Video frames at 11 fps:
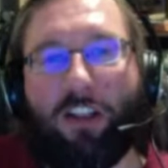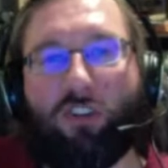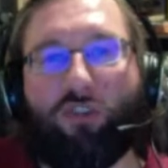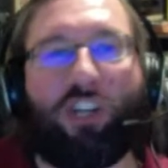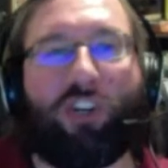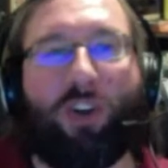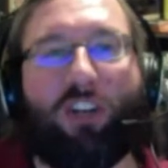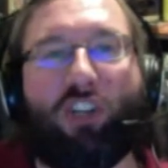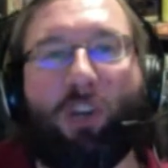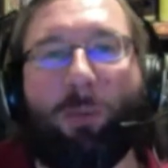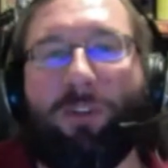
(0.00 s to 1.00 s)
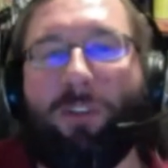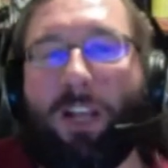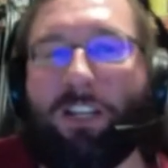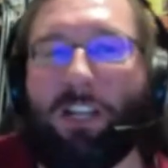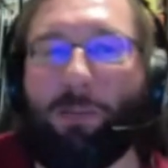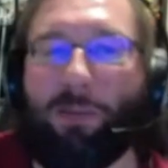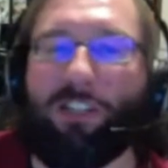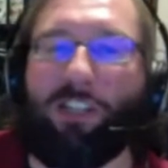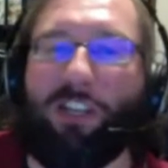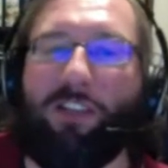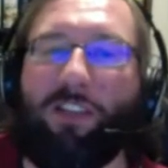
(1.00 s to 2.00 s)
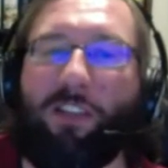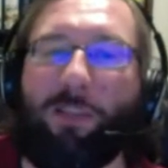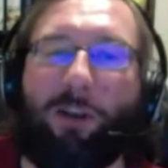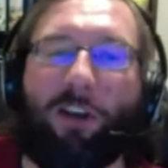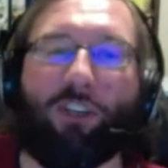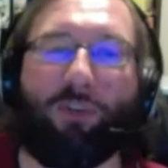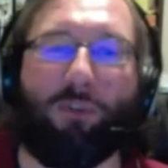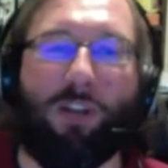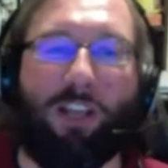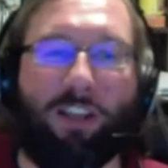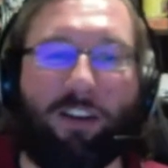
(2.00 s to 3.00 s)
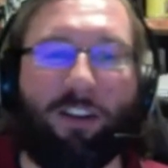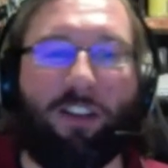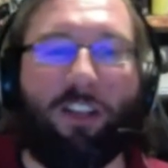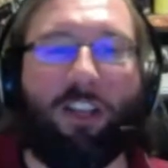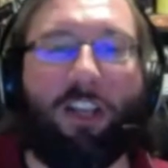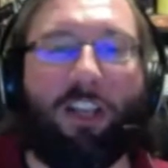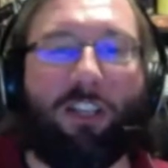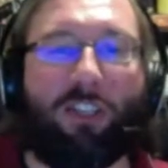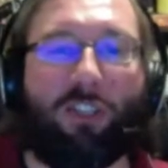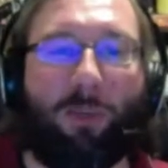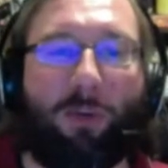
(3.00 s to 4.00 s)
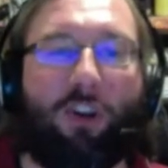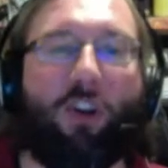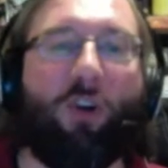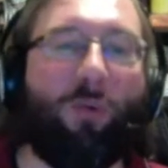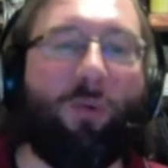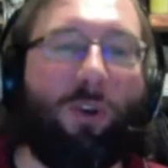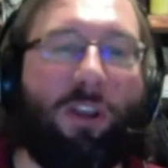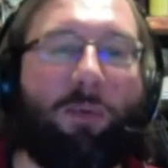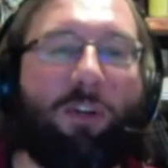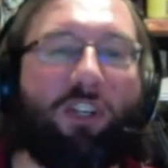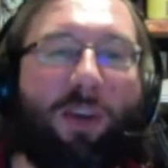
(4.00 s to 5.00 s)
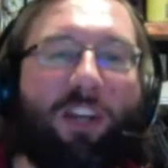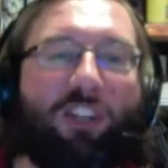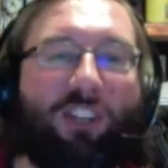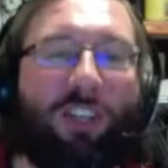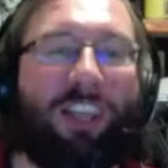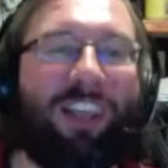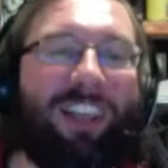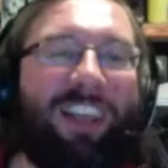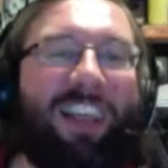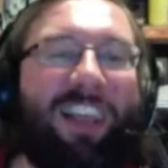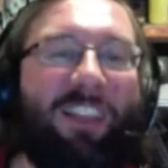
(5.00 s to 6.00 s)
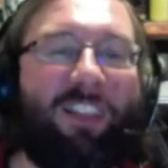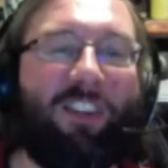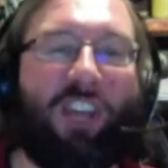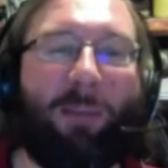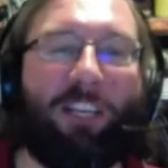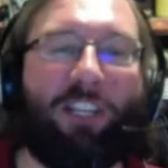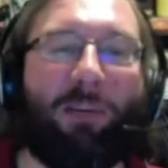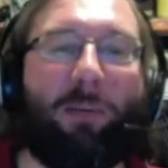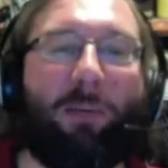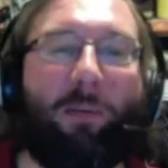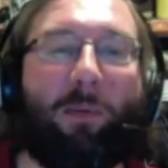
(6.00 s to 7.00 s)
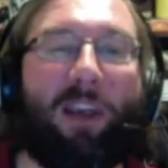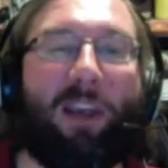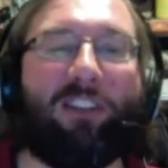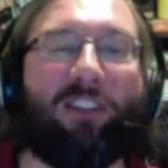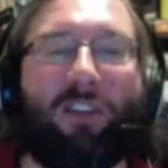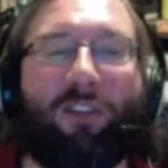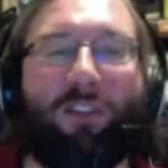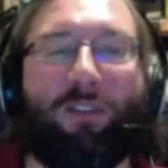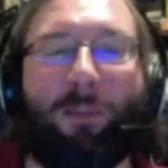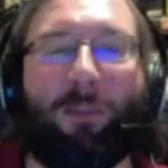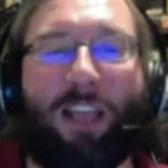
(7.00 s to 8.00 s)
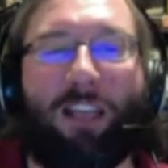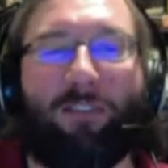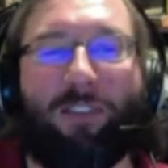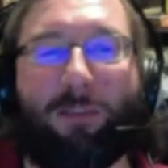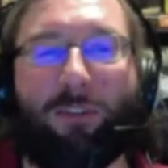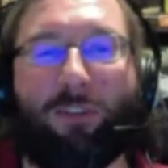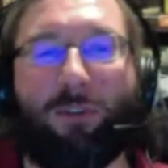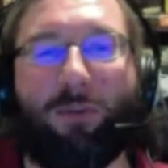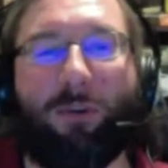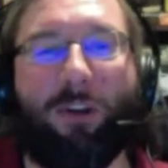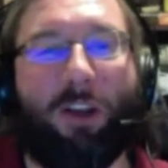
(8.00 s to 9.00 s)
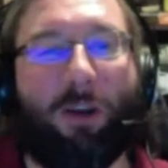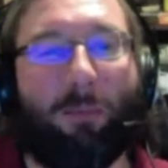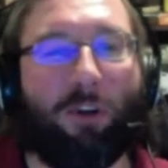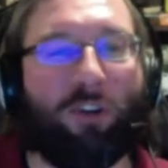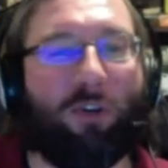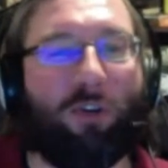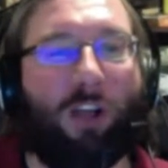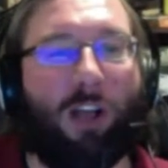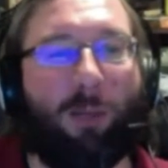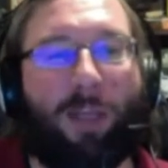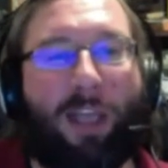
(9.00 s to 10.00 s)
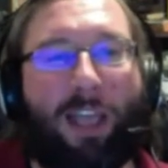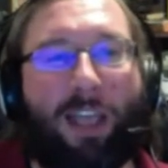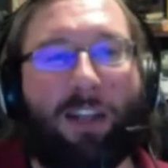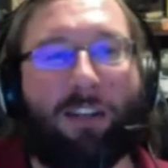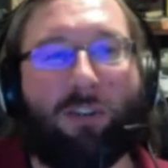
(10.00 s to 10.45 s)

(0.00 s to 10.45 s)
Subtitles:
treasure and trouble finding ability that the players could rely on, so they would know in which direction the GM has actually prepared stuff for them to murder and rob, and